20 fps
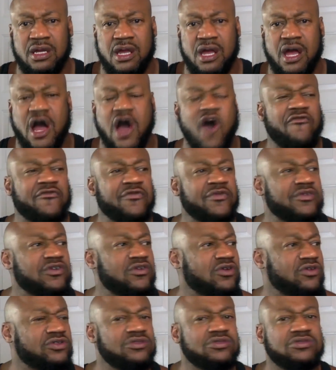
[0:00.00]
How often are
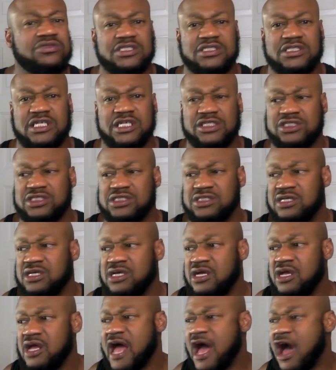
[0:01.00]
you going to use this kitchen?
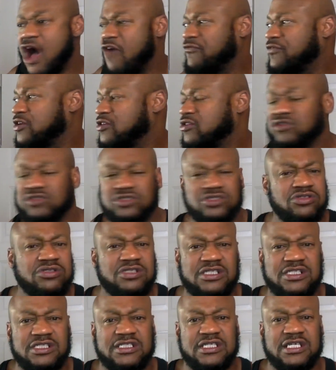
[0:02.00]
How often are you going to
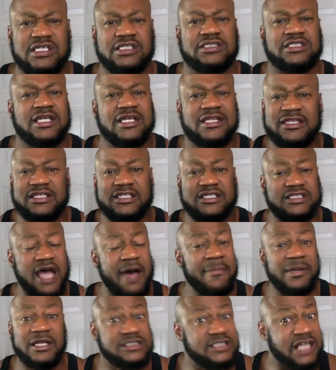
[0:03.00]
use these things?
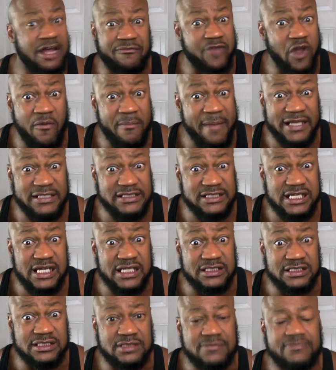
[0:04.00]
Some of this stuff don't make
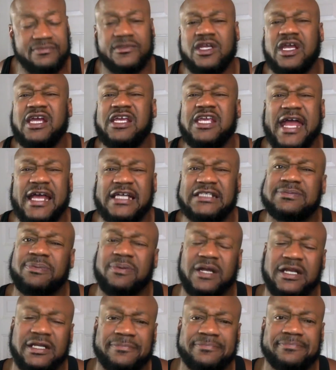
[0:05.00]
sense. Yes,
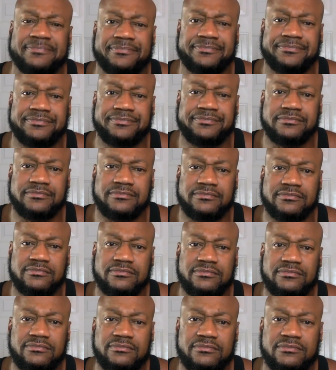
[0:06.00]
pretty.
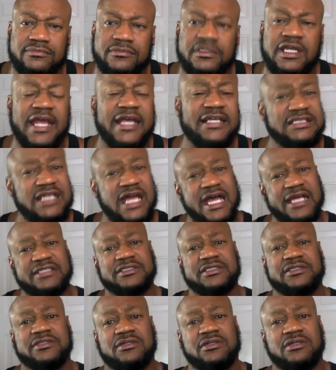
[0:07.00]
Yes,
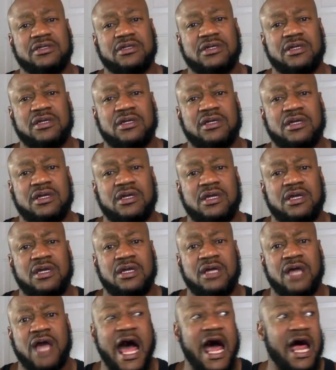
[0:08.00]
nice.
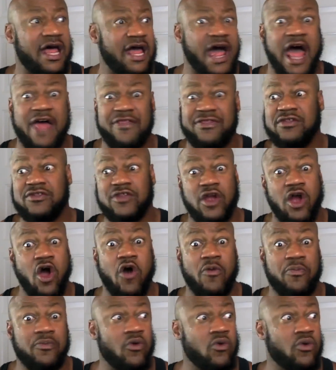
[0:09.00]
I think they're
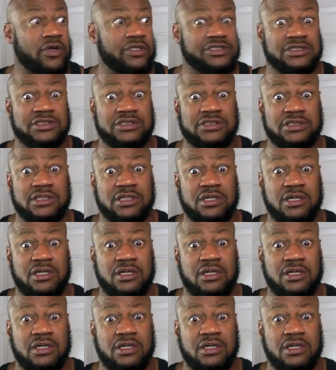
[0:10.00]
all gorgeous.